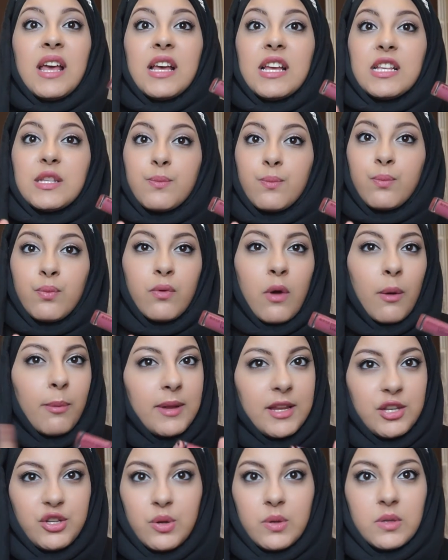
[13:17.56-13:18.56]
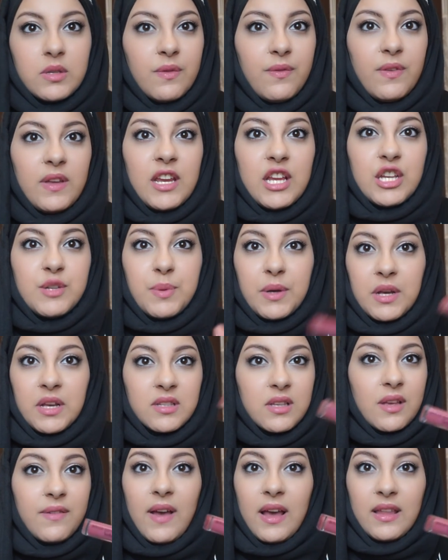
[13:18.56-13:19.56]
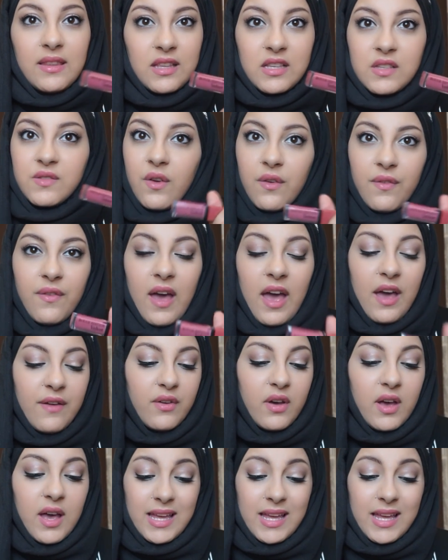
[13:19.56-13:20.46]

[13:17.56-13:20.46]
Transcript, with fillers: It's probably due to finish because I've had this for forever,